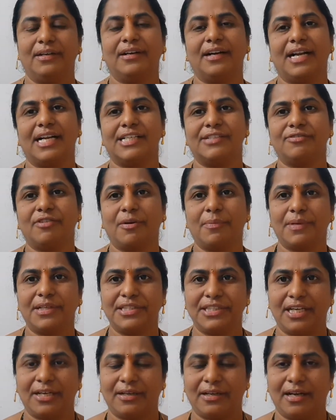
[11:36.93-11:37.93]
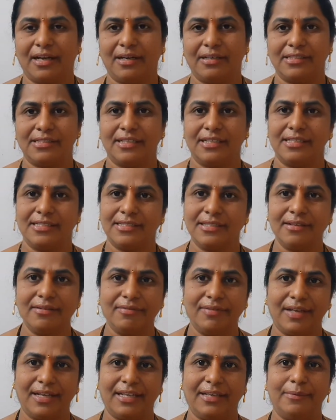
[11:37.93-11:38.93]
Transformer answer is the
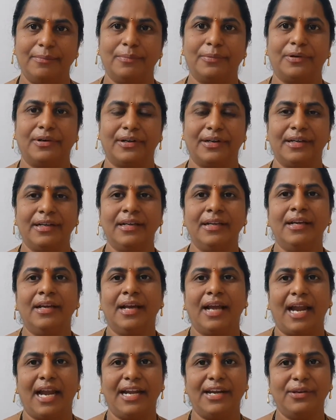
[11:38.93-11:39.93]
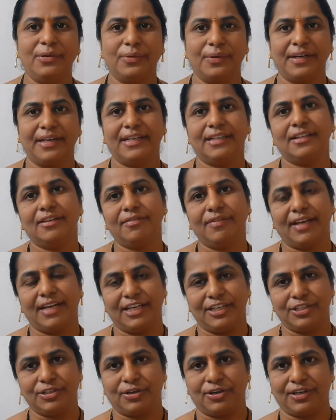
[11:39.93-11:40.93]
very important, and you read the
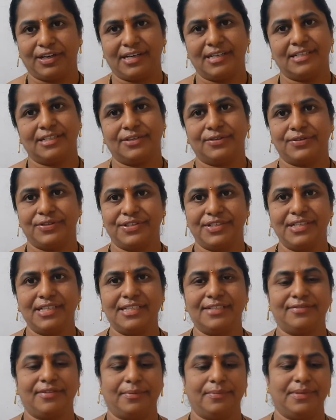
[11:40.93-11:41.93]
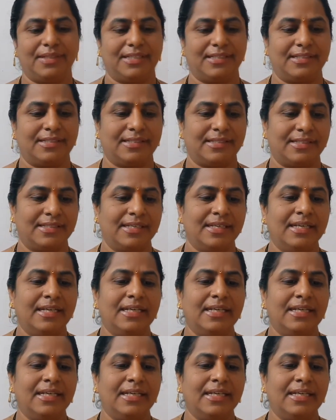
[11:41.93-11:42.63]
very short answer questions from this.